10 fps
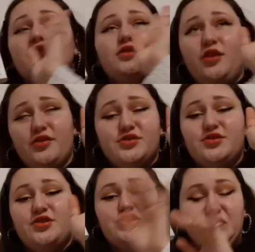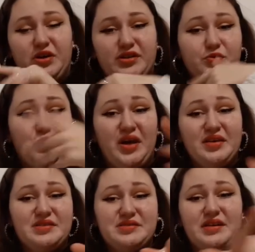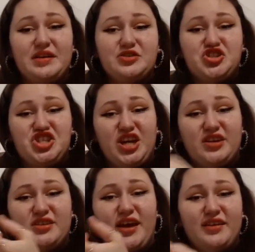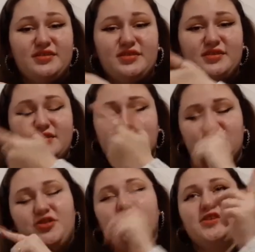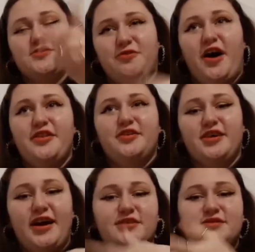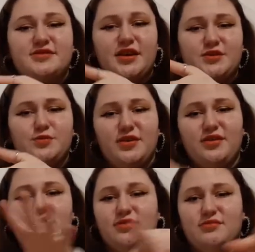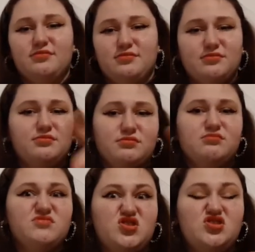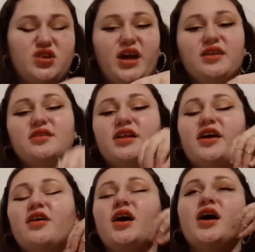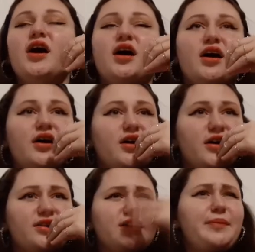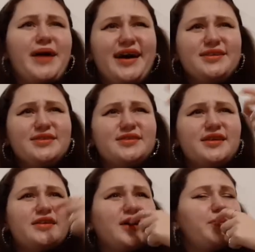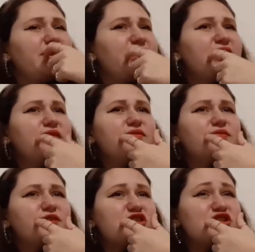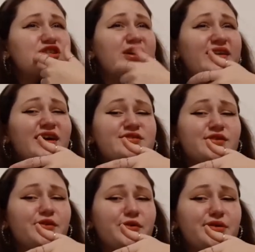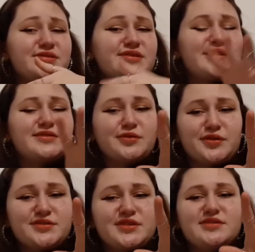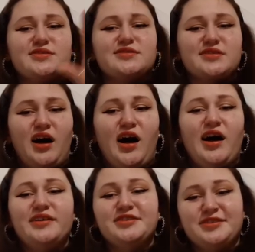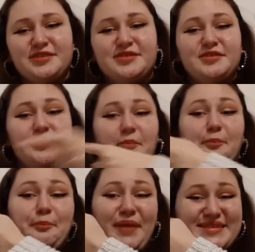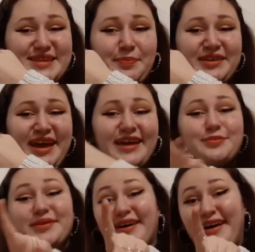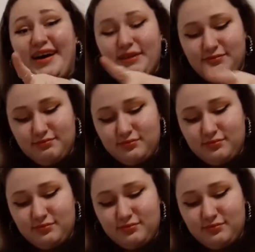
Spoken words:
Long story short, Ueda is the chick that Shiratani's father had sex with. Just to get it clear. They met, and I believe she had eyes on Kurose, because Kurose is hot. Messed up in head, but hot.